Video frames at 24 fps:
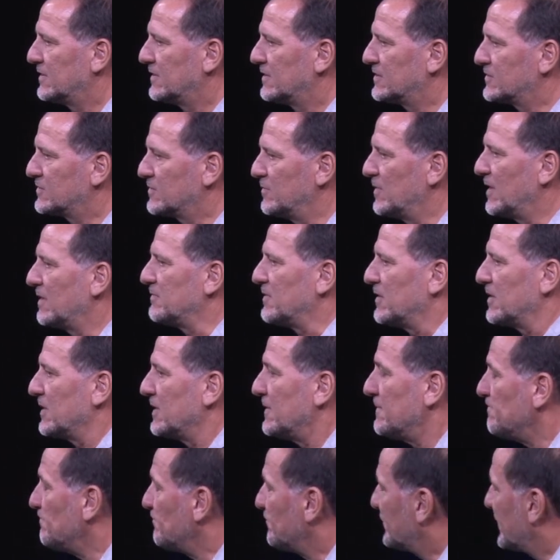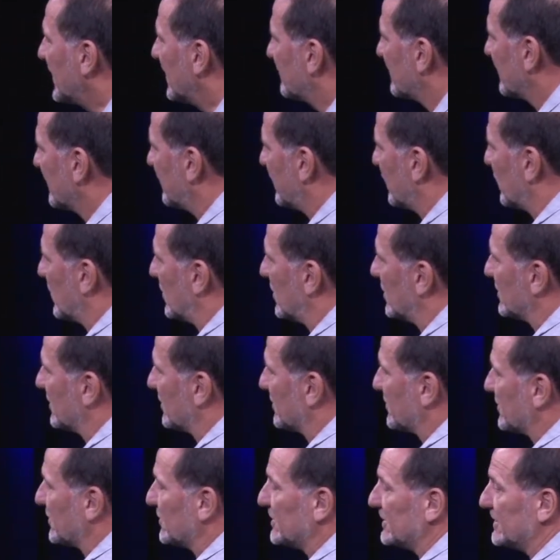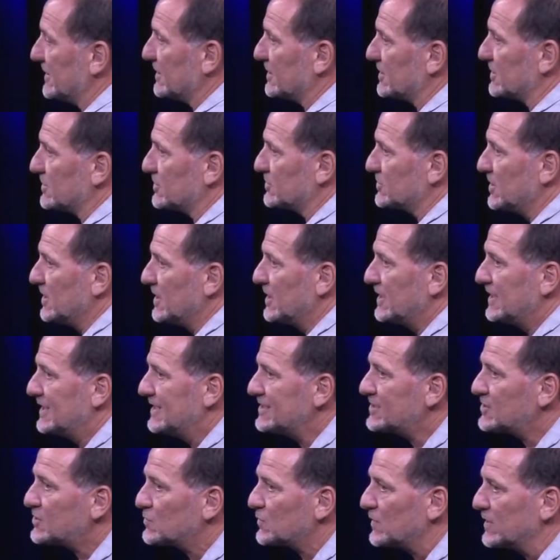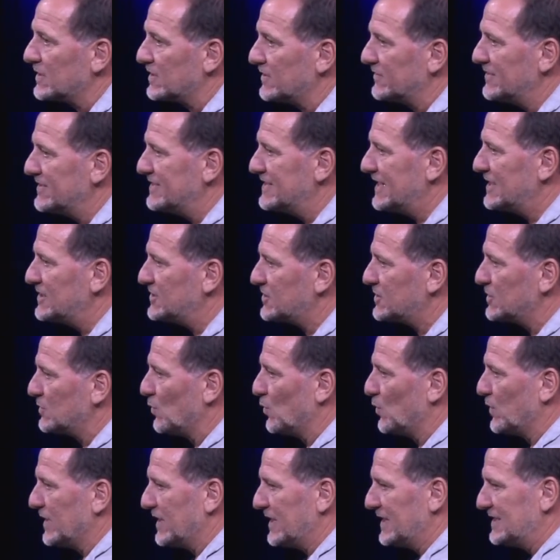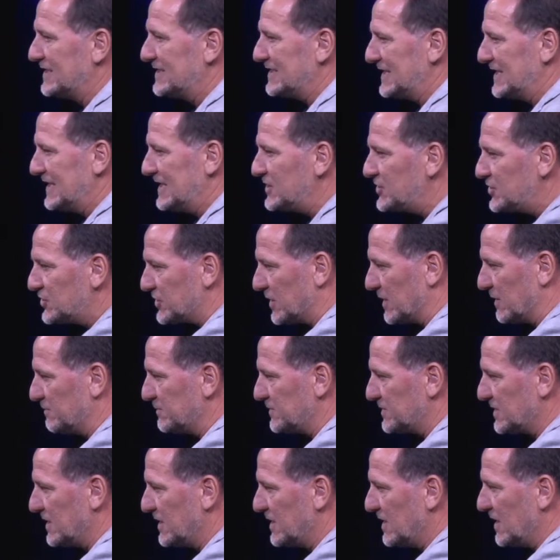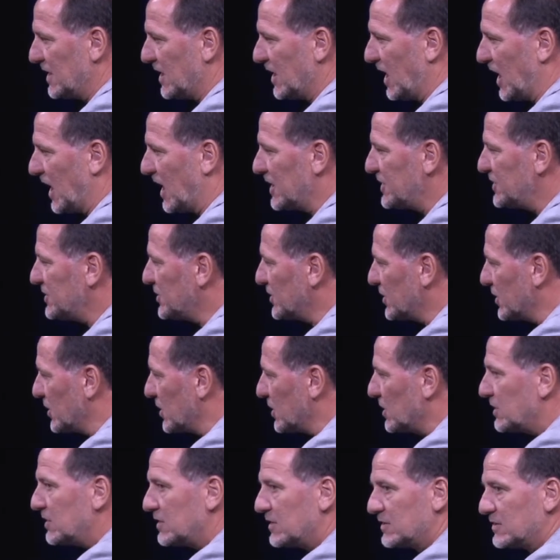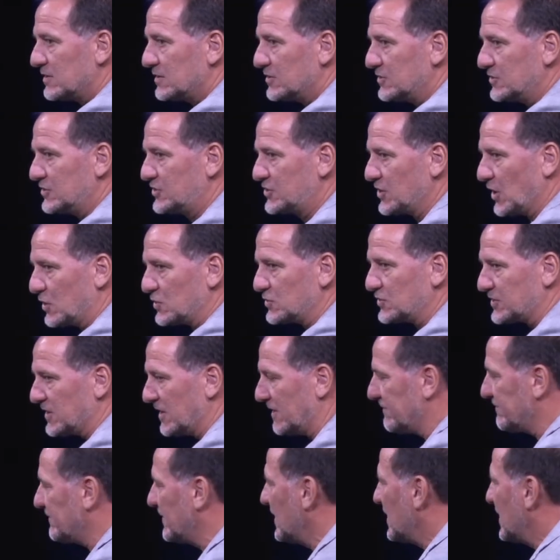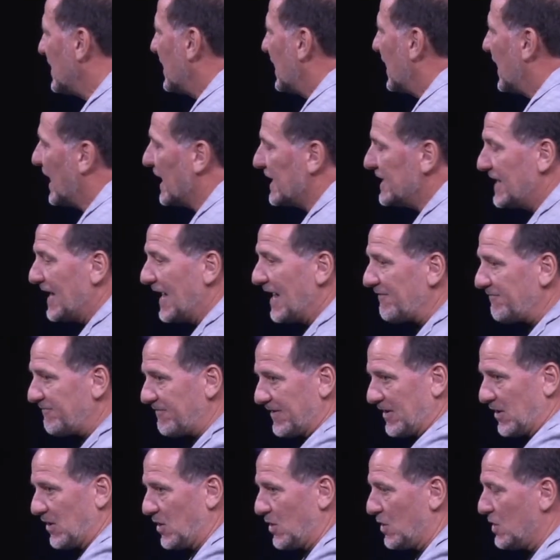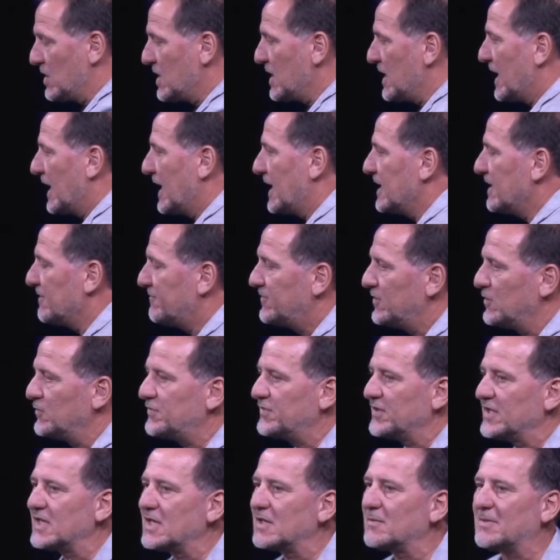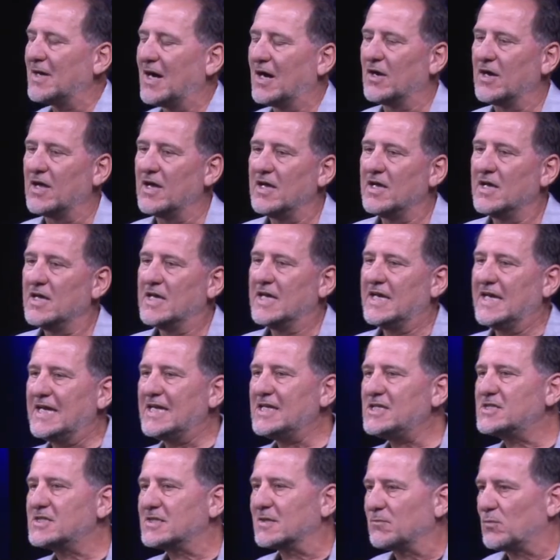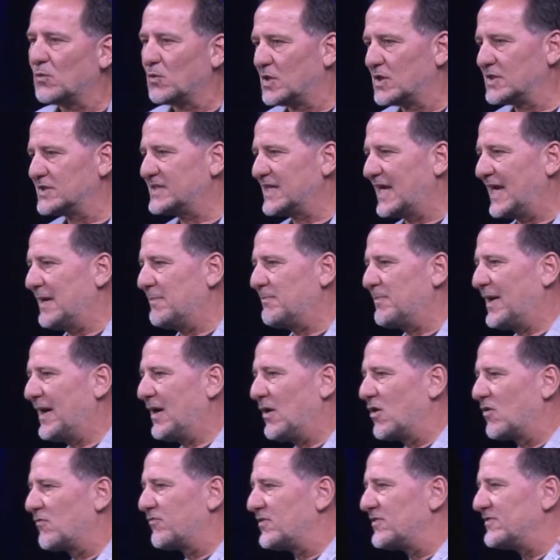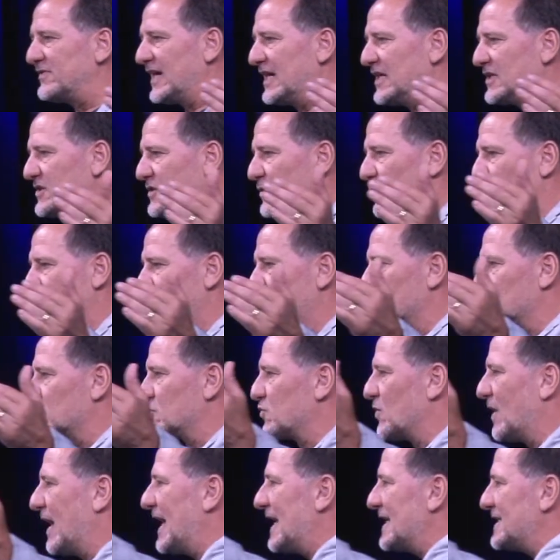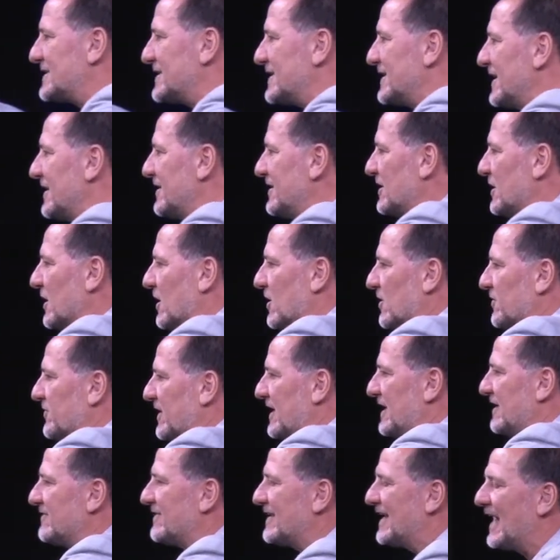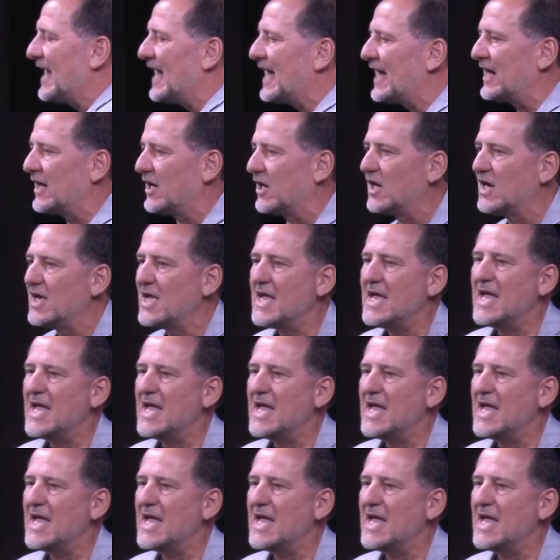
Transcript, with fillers: Because remember that for 430 years, Israel, the nation, went into Egypt under Joseph and that Pharaoh. And if you think about it, Egypt was a powerful nation which was rising in the earth even higher.